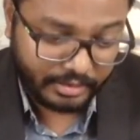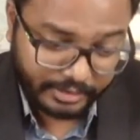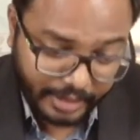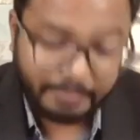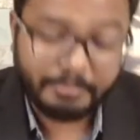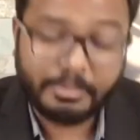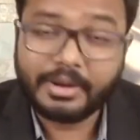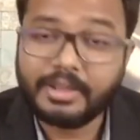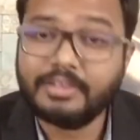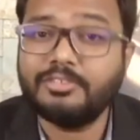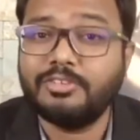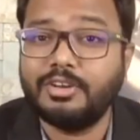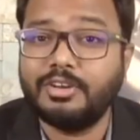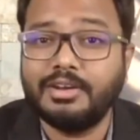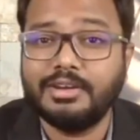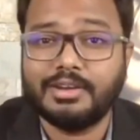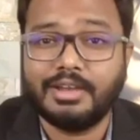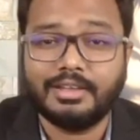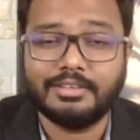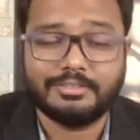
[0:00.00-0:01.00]
Temperature
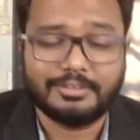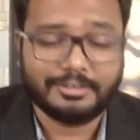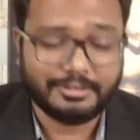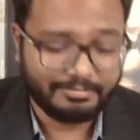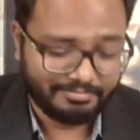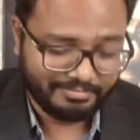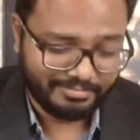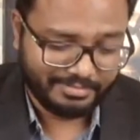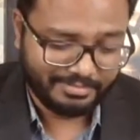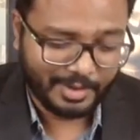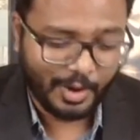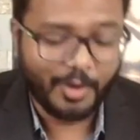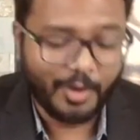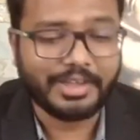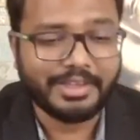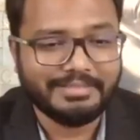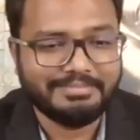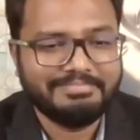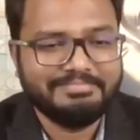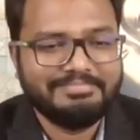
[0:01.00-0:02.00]
and touch,
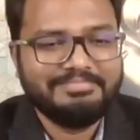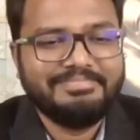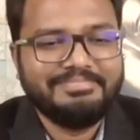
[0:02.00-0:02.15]
okay.